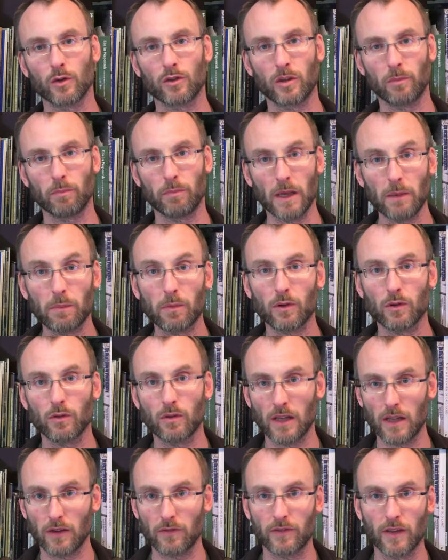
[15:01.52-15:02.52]
the people who
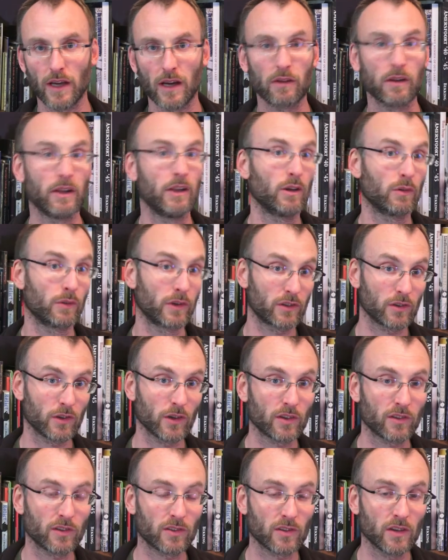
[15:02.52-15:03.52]
live there in your
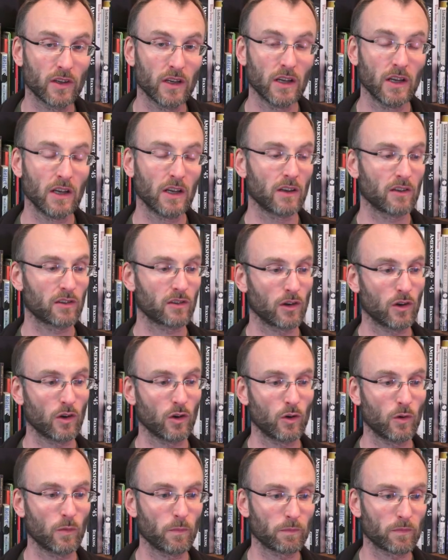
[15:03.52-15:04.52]
research.
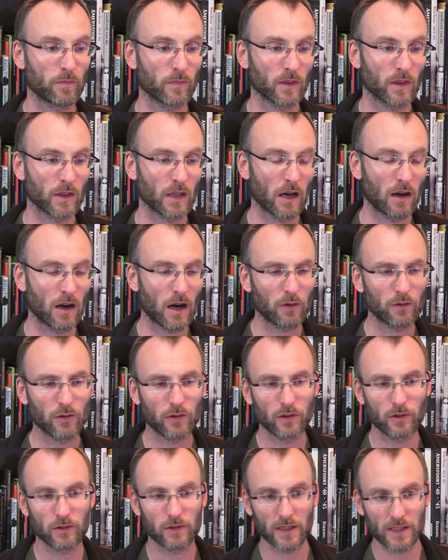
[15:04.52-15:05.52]
So now, how to
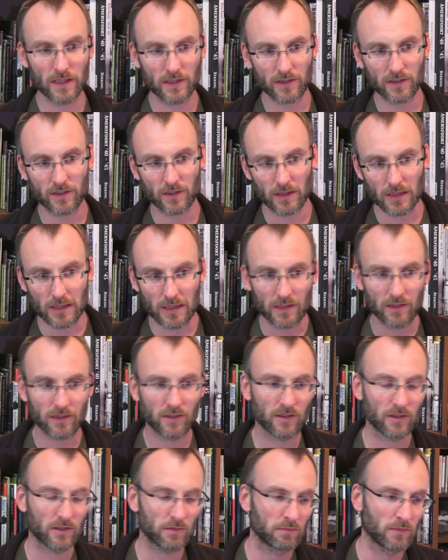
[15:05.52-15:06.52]
do this
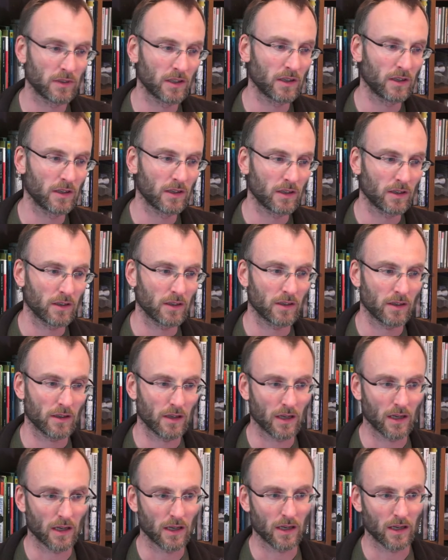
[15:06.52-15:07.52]
is
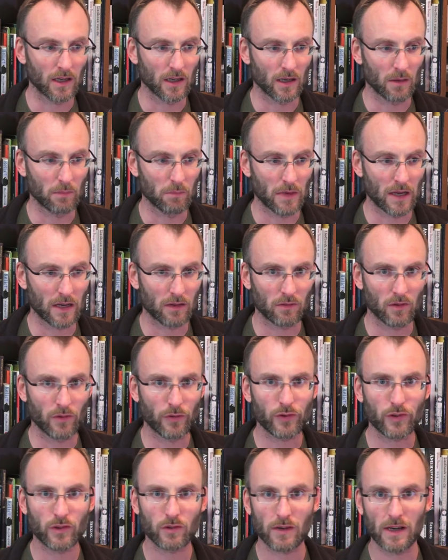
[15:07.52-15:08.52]
a matter of
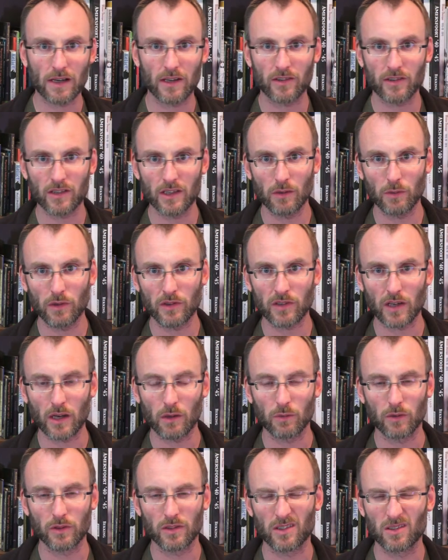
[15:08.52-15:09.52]
strategy, which
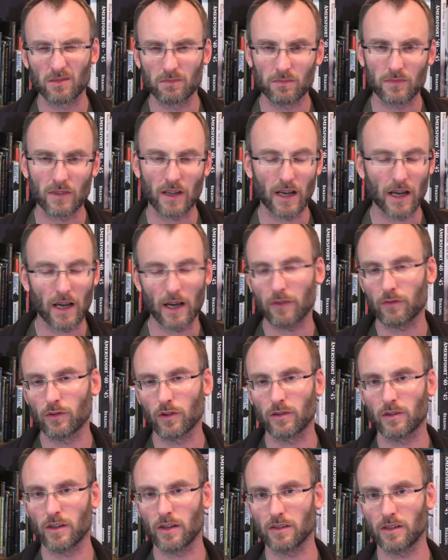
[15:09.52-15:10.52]
I've
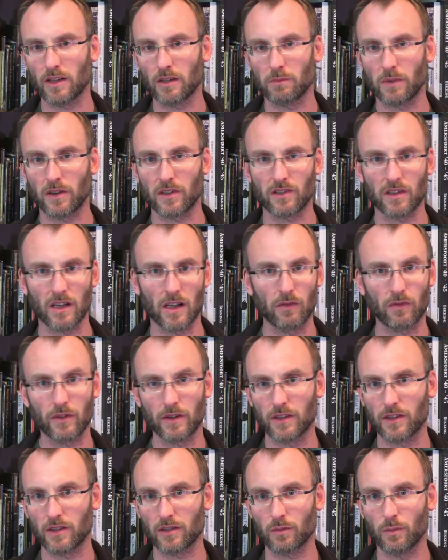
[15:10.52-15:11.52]
not done that myself in
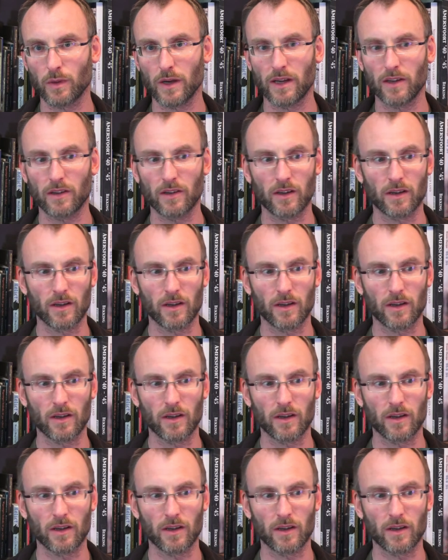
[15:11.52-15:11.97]
this way